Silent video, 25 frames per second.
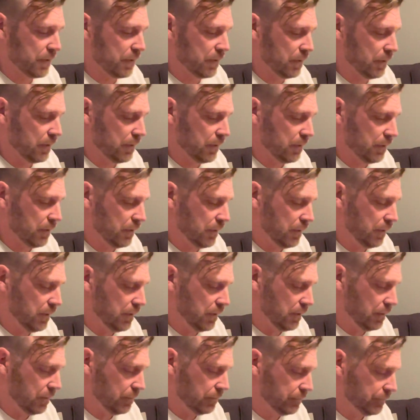on the
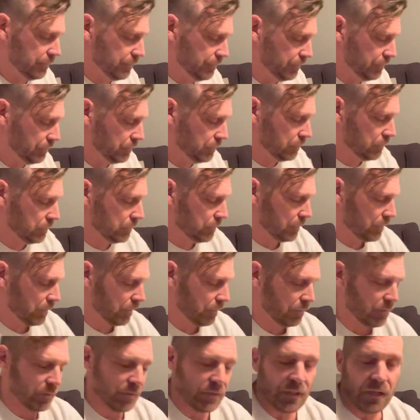
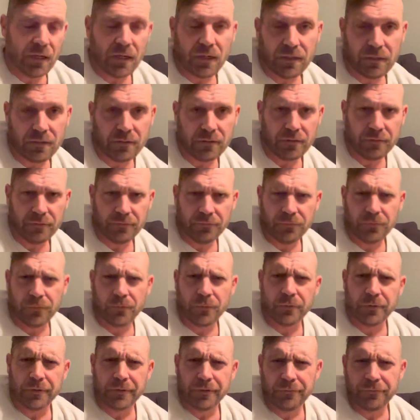Retired at
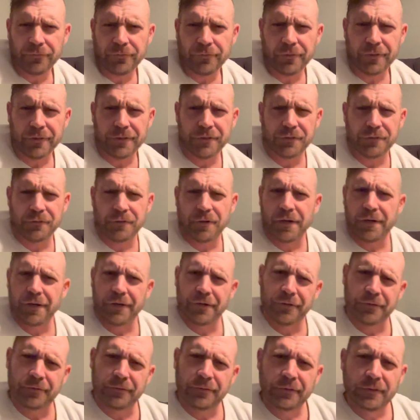40 freeze
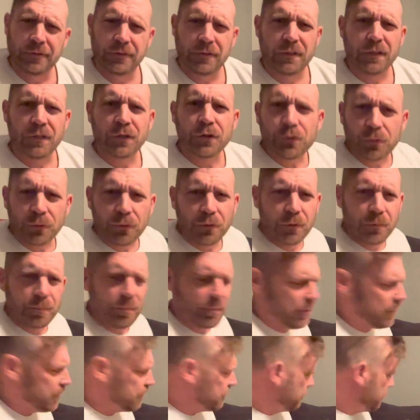dryer group
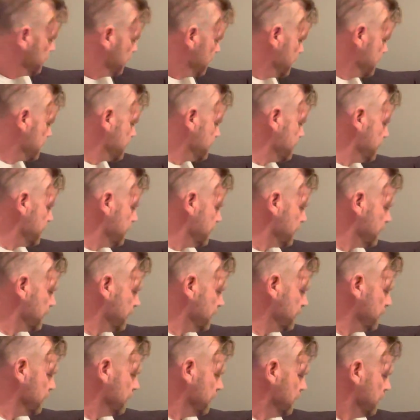on Facebook,
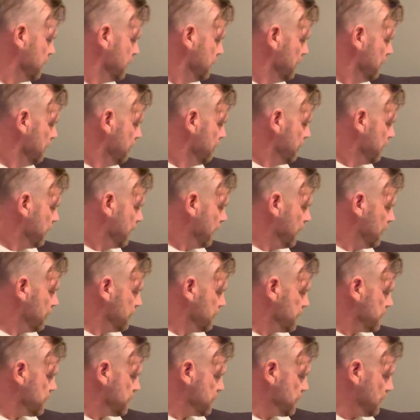and I
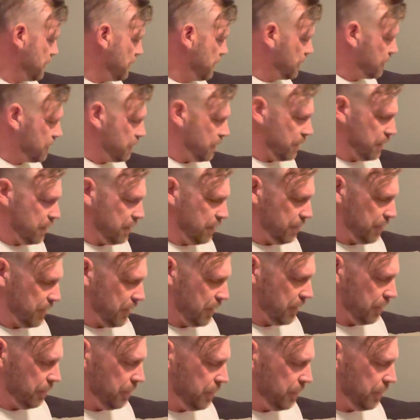was shocked at the amount of